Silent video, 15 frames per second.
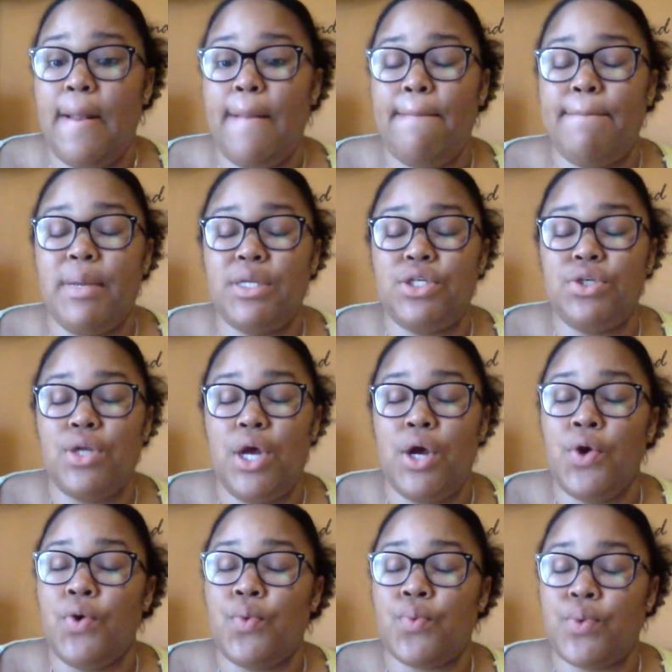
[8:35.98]
But,
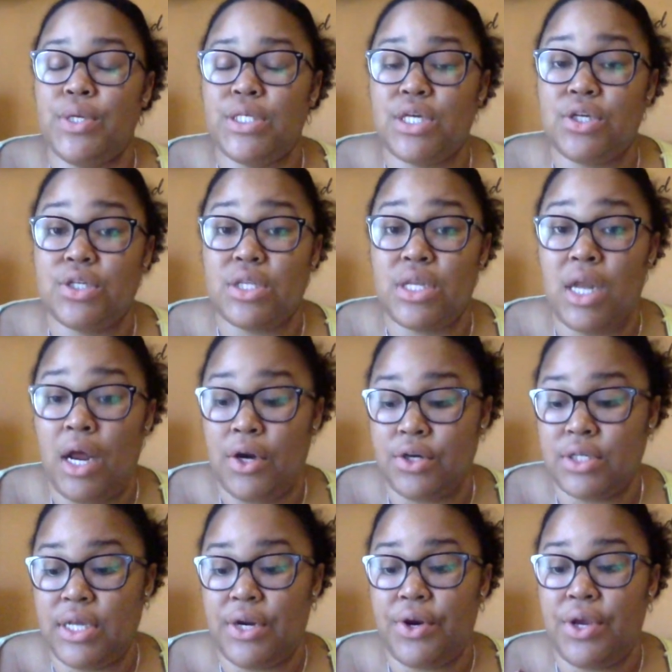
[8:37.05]
research the
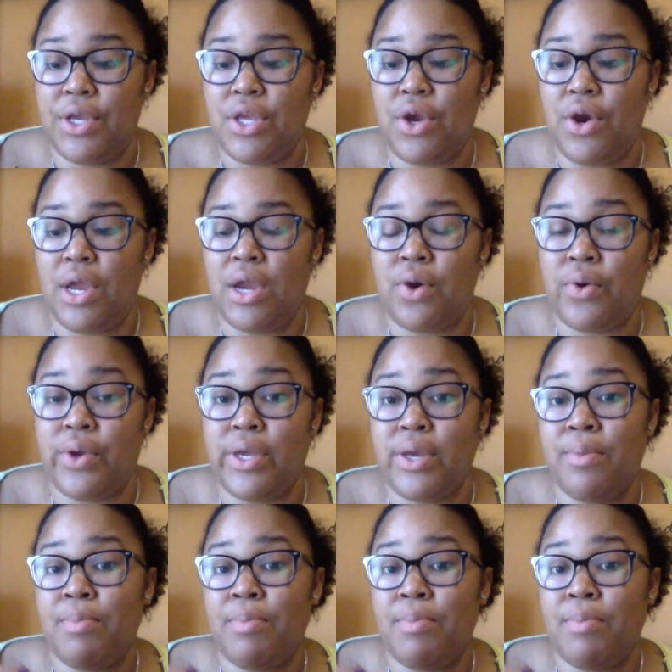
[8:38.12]
doctors that are in your area.